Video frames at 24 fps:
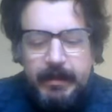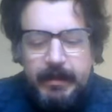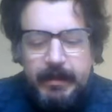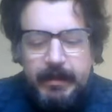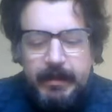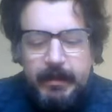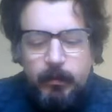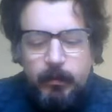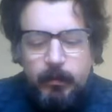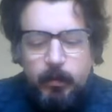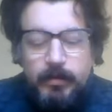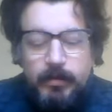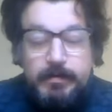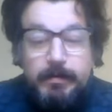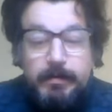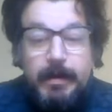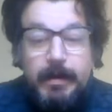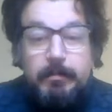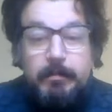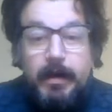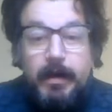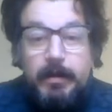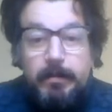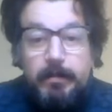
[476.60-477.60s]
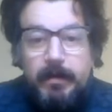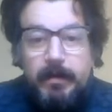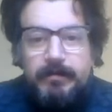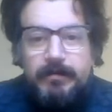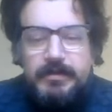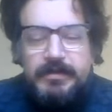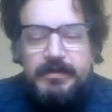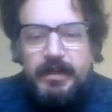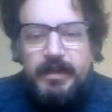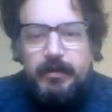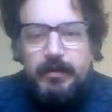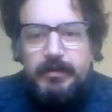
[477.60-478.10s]
what's meant by buffer
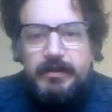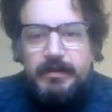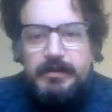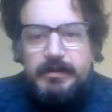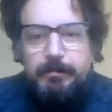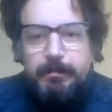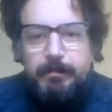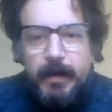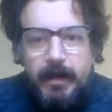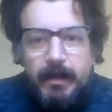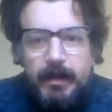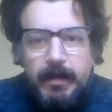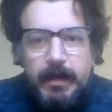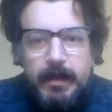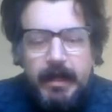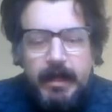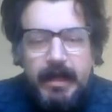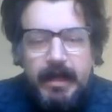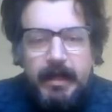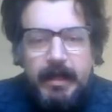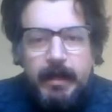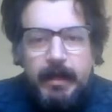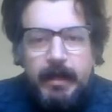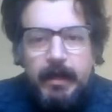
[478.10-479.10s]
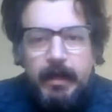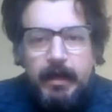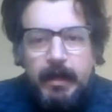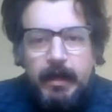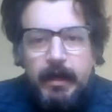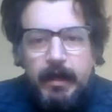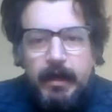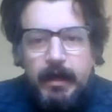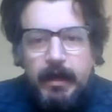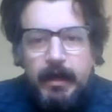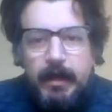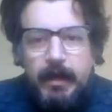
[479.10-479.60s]
zones, but
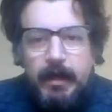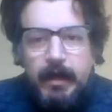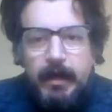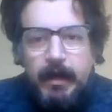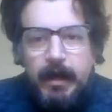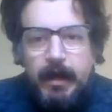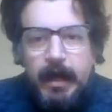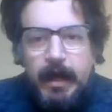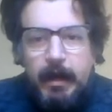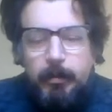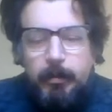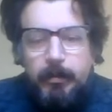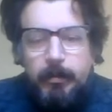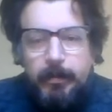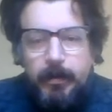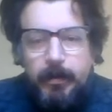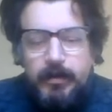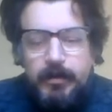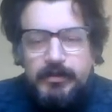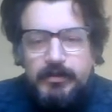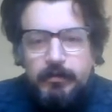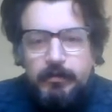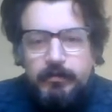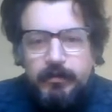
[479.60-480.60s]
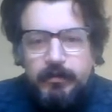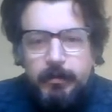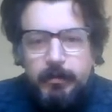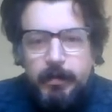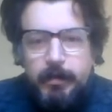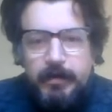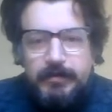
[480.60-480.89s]
our proposal for buffer